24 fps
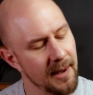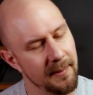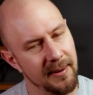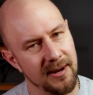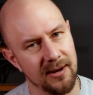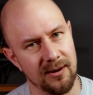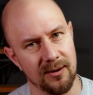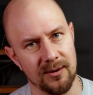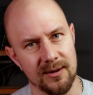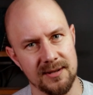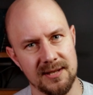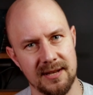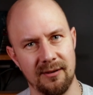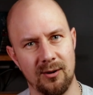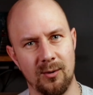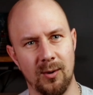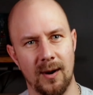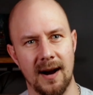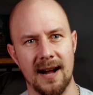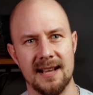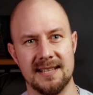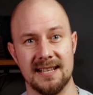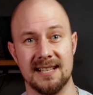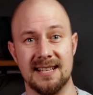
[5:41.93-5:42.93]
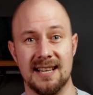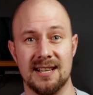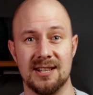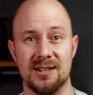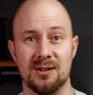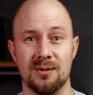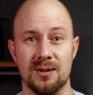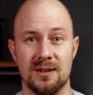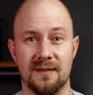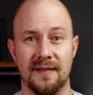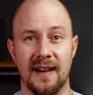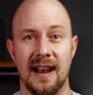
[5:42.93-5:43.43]
but it also requires
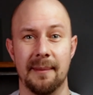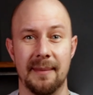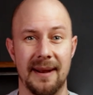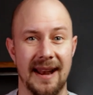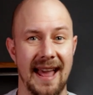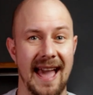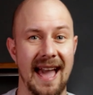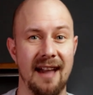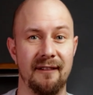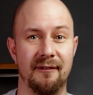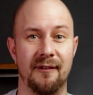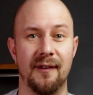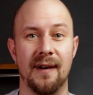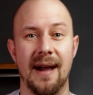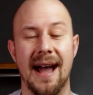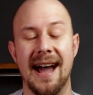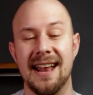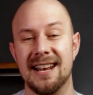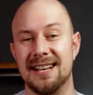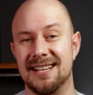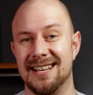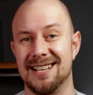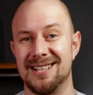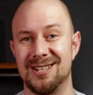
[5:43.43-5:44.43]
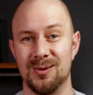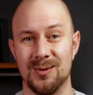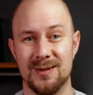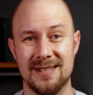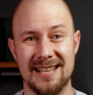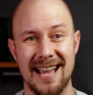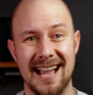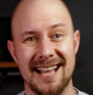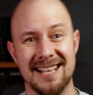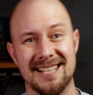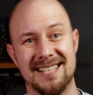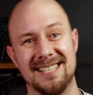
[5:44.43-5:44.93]
additional development effort and additional
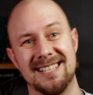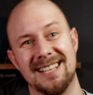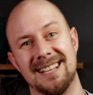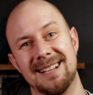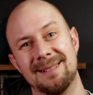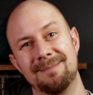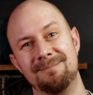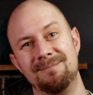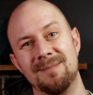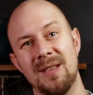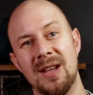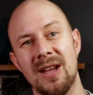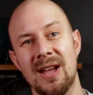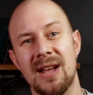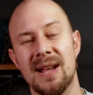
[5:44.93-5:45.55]
testing.